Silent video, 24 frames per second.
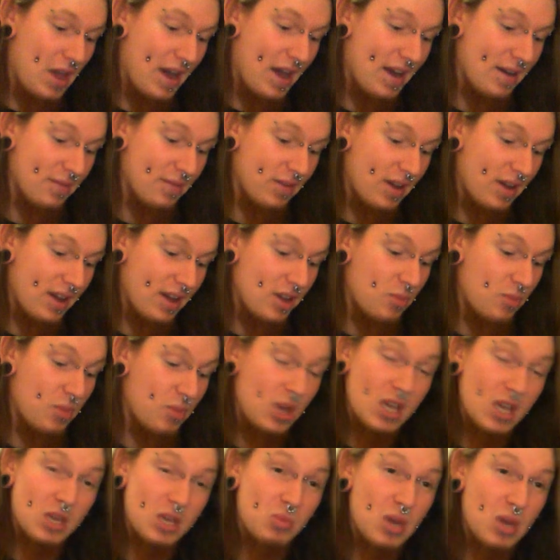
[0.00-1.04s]
have a
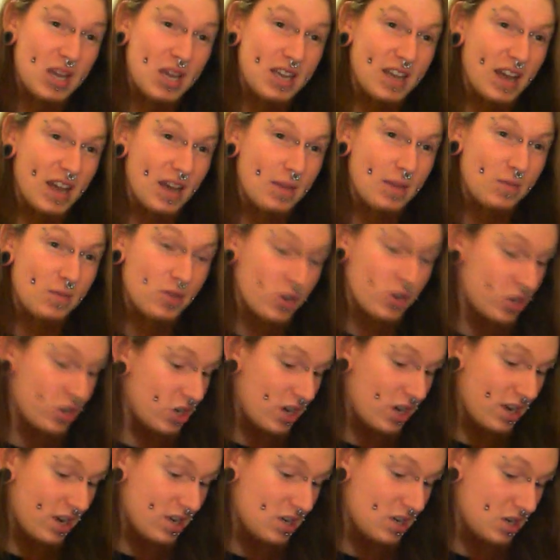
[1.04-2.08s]
PSP game for a
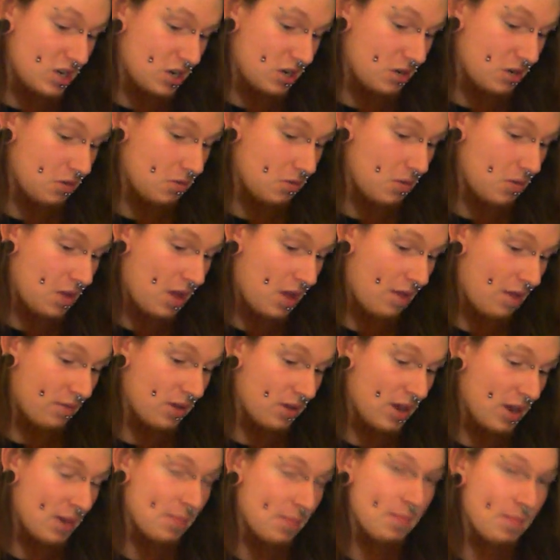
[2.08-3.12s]
change.
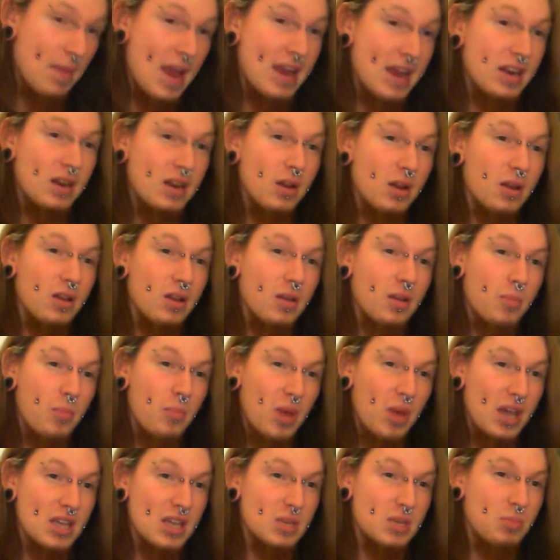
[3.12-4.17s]
Haven't made a
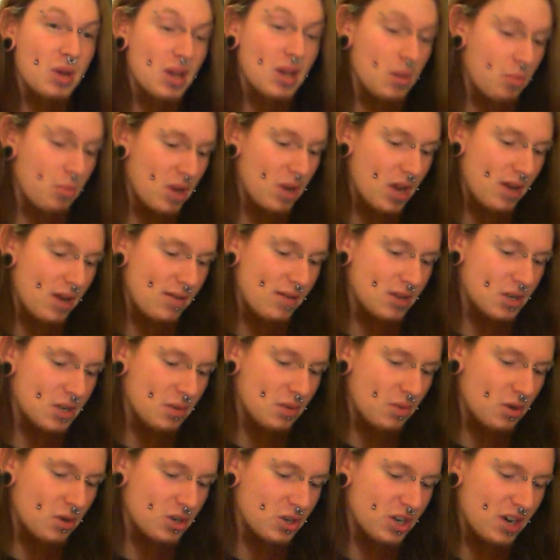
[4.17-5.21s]
PSP appearance on
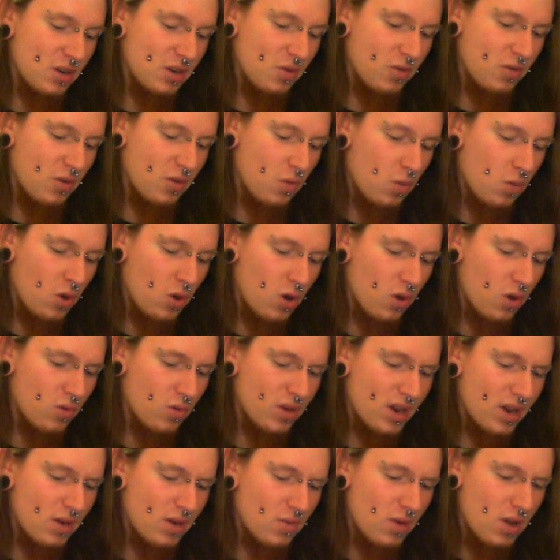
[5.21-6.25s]
my channel for a while
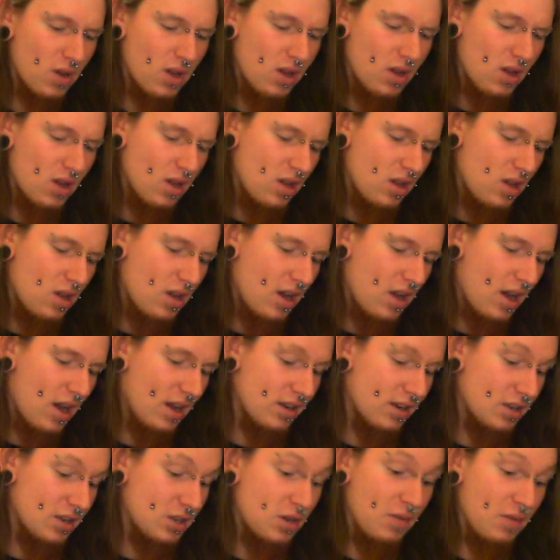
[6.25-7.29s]
now,
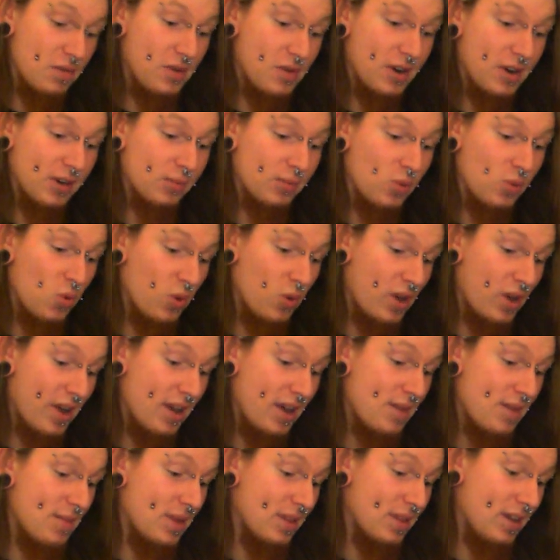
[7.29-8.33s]
and it's another Dragon Ball
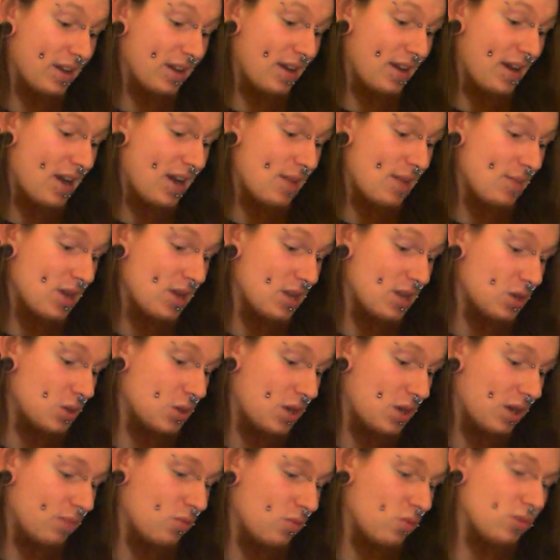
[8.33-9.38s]
game, and that game is
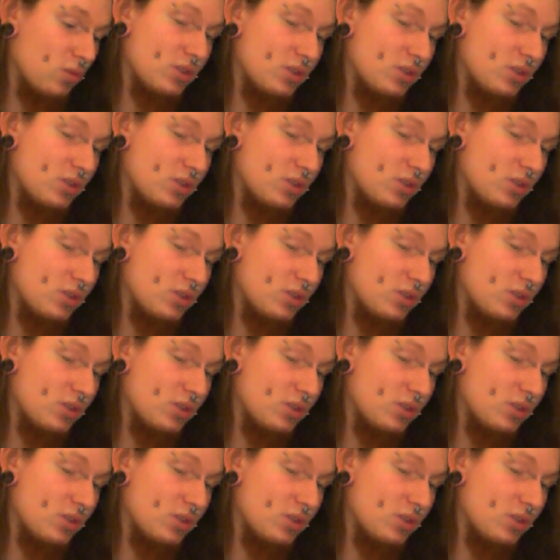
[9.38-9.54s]
Dragon Ball